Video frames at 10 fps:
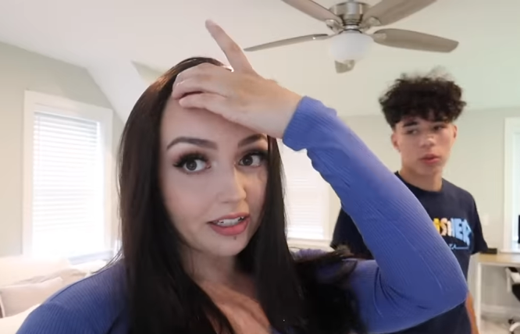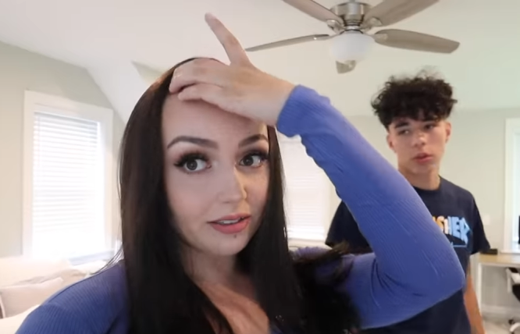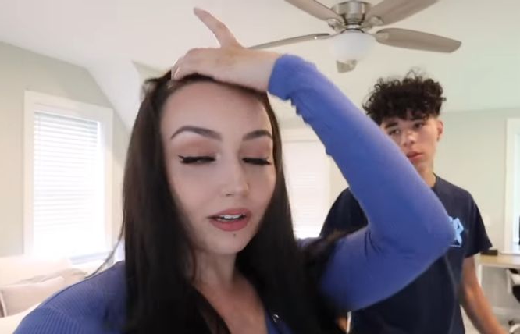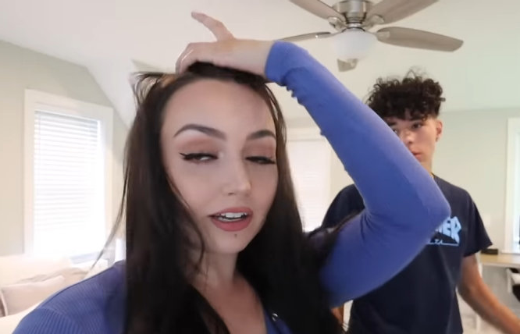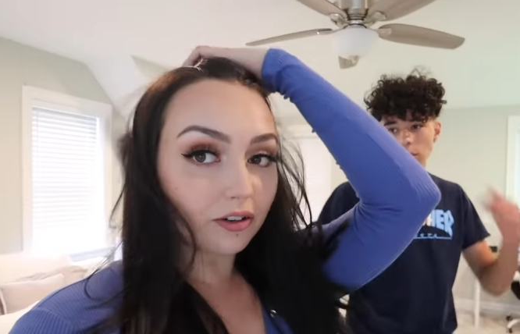
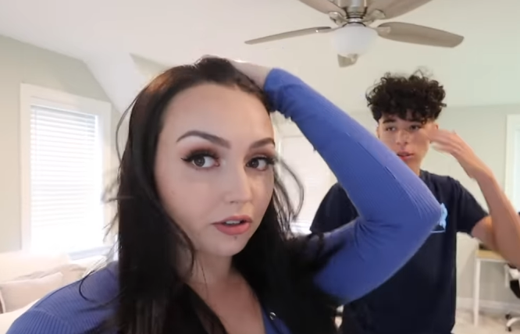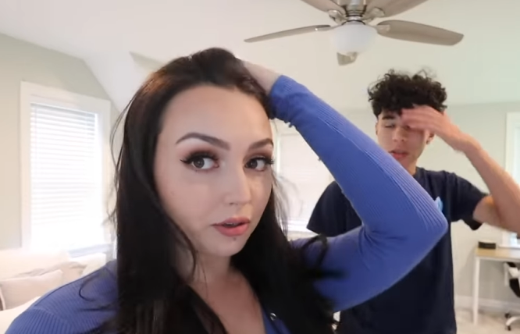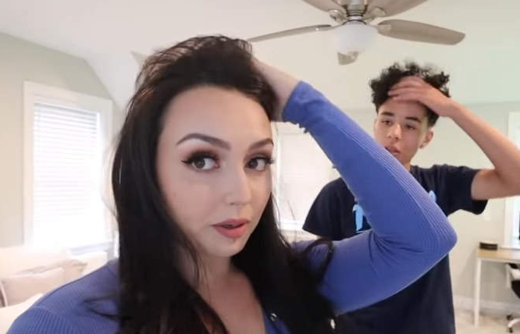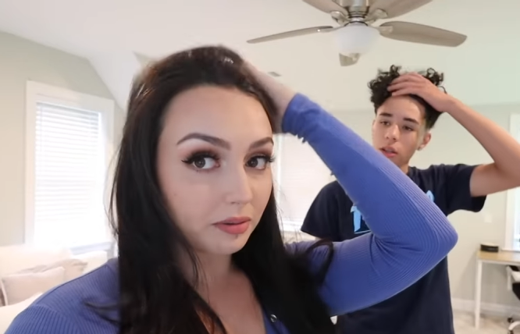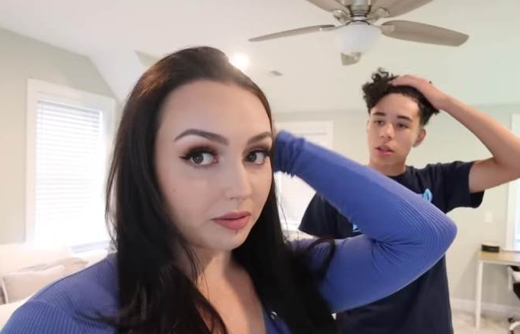Speaker 1: I I know
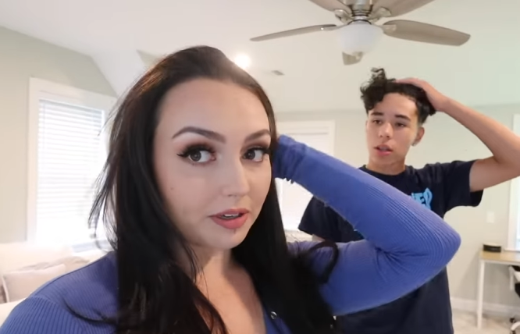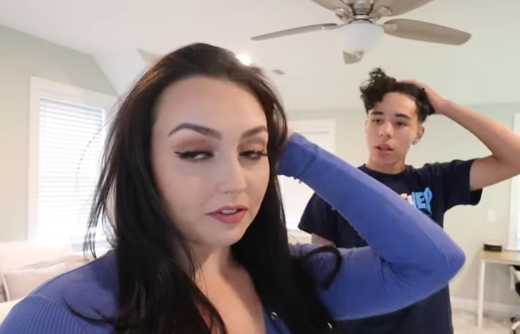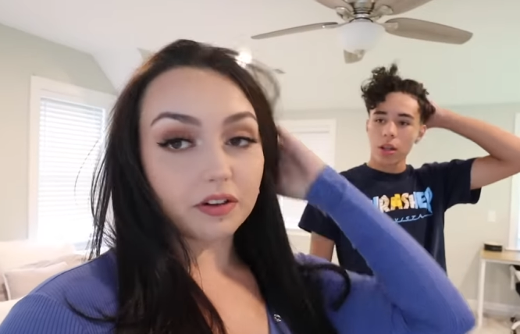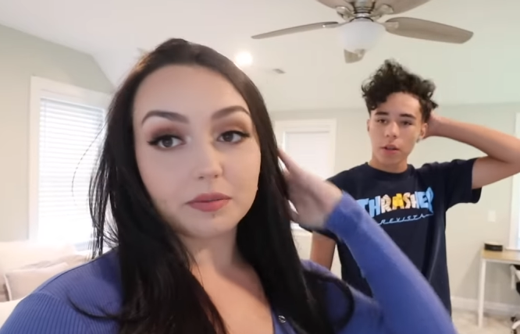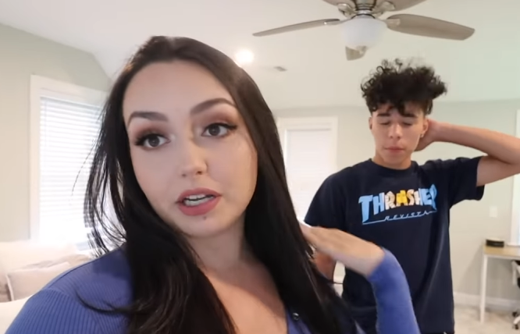you're probably gonna
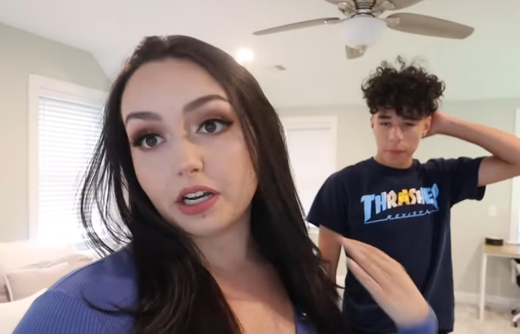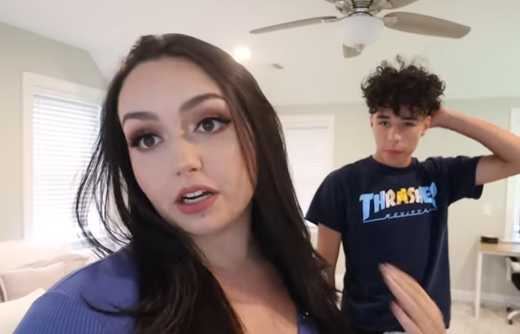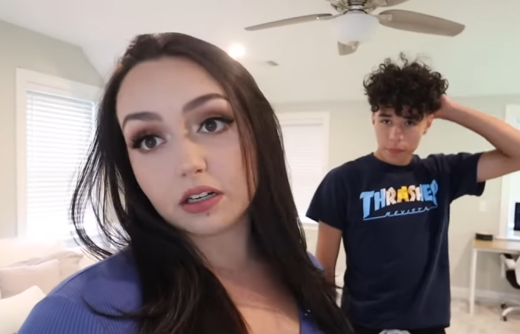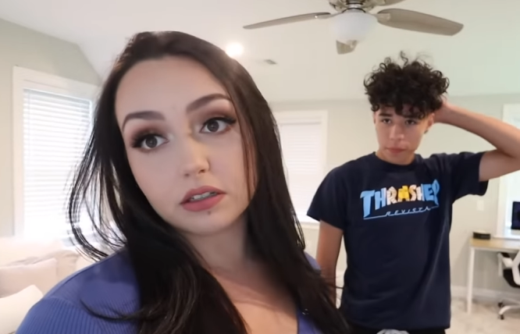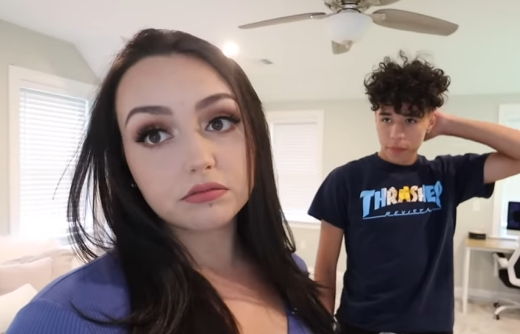make fun of my
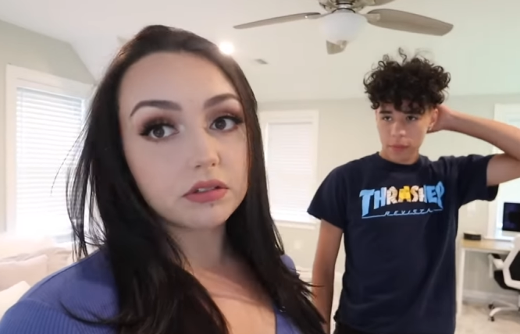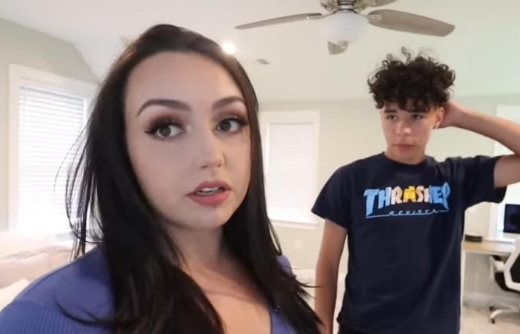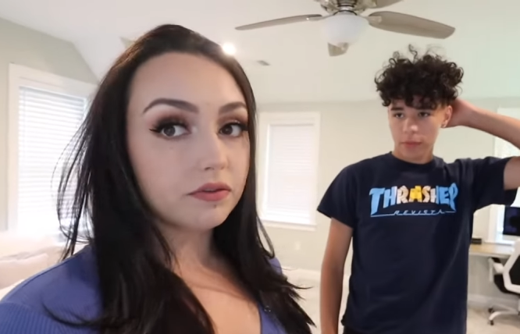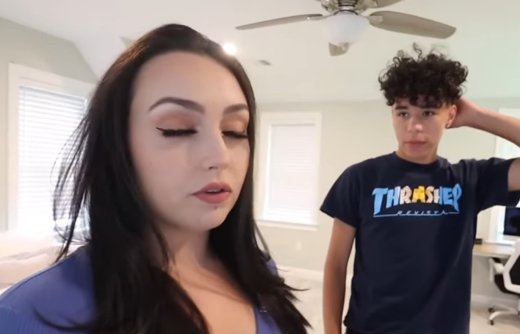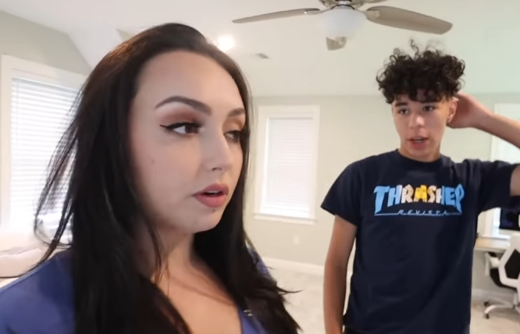hair
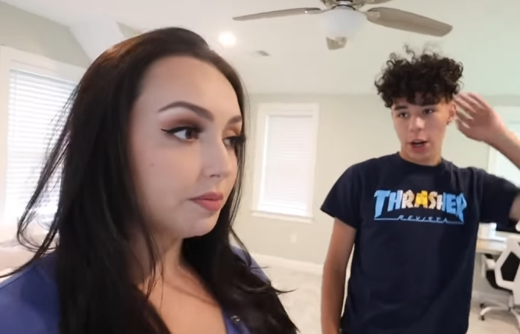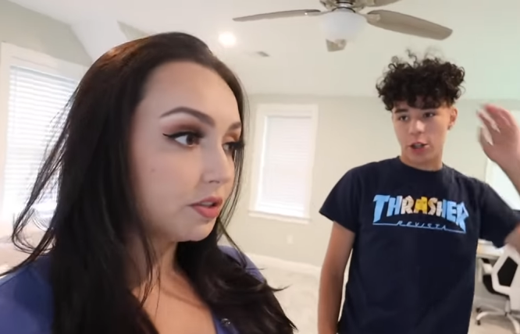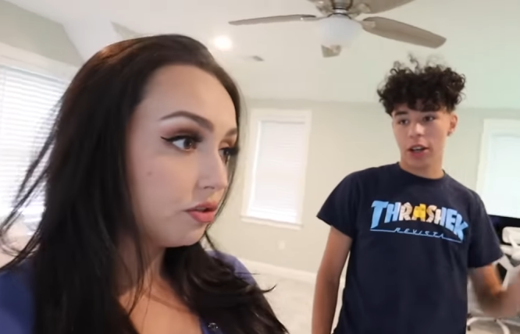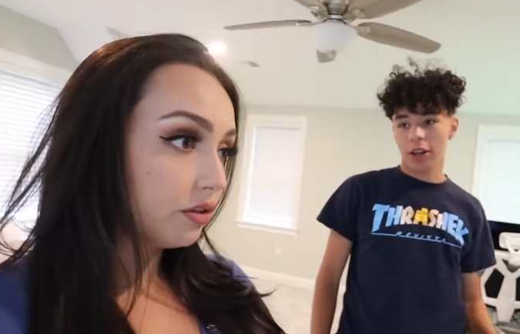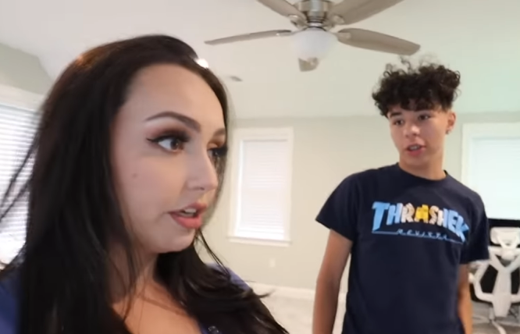for it. Your
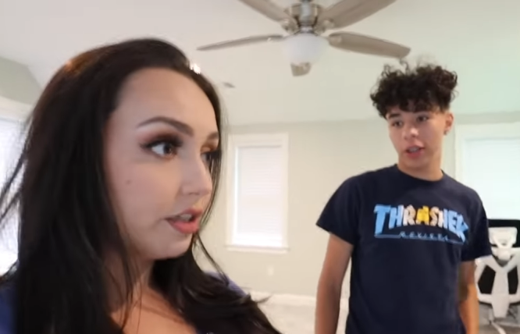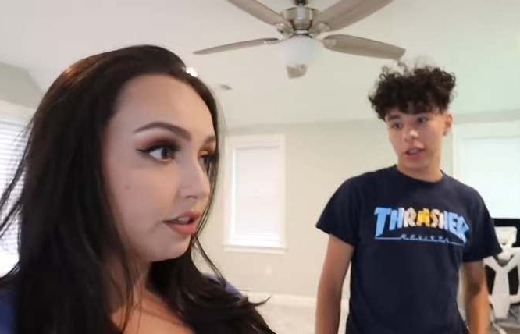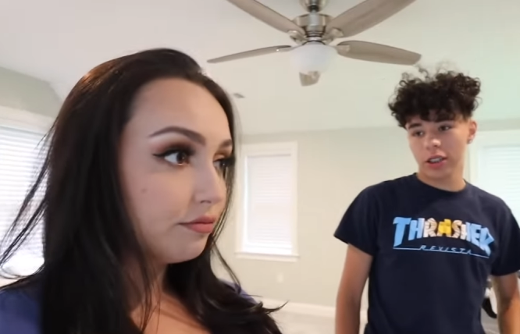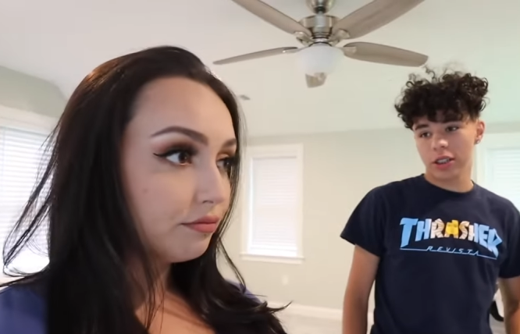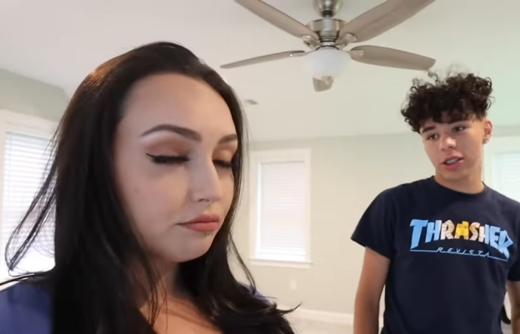hair's ugly.
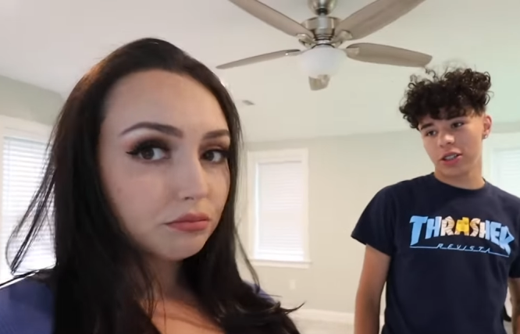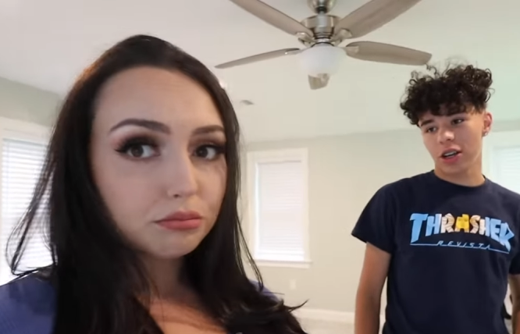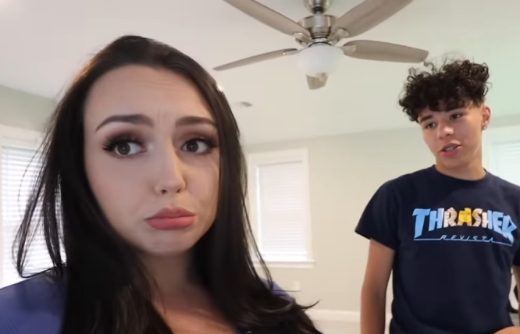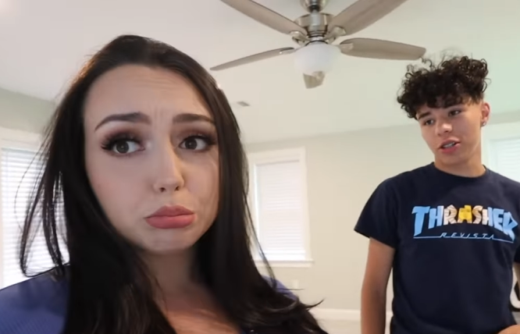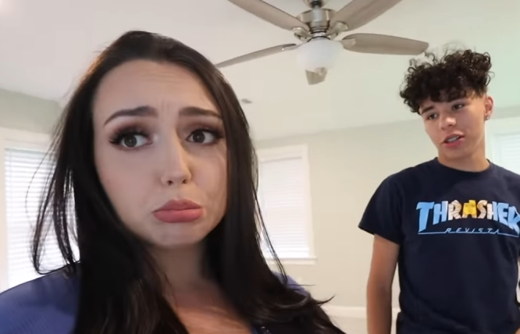It's
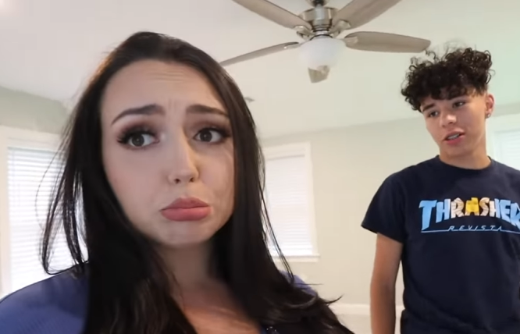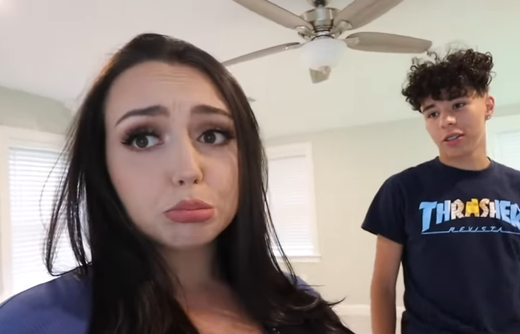disgusting.